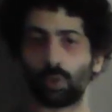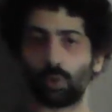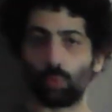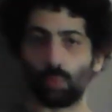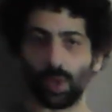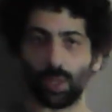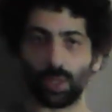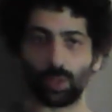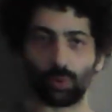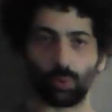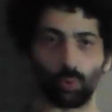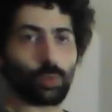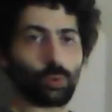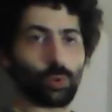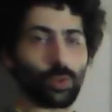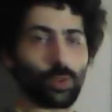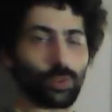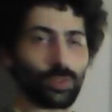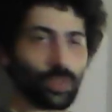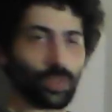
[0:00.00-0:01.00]
go back to
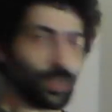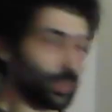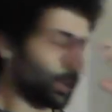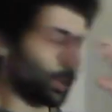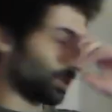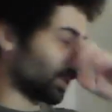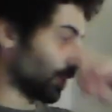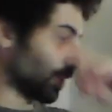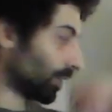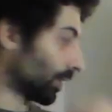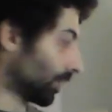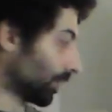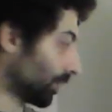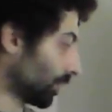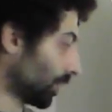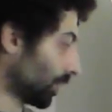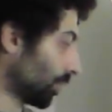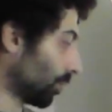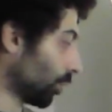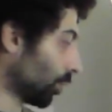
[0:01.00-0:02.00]
the 6
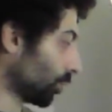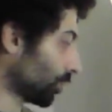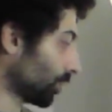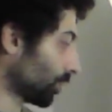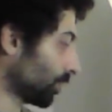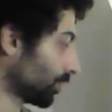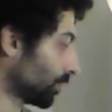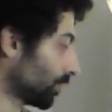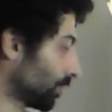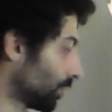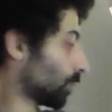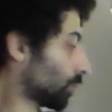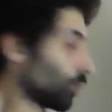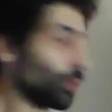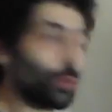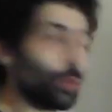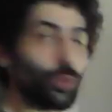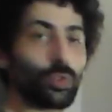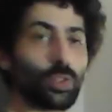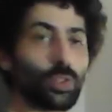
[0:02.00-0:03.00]
emotions. So
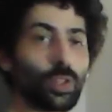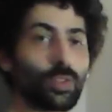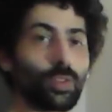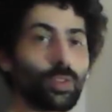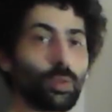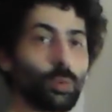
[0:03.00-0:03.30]
those 6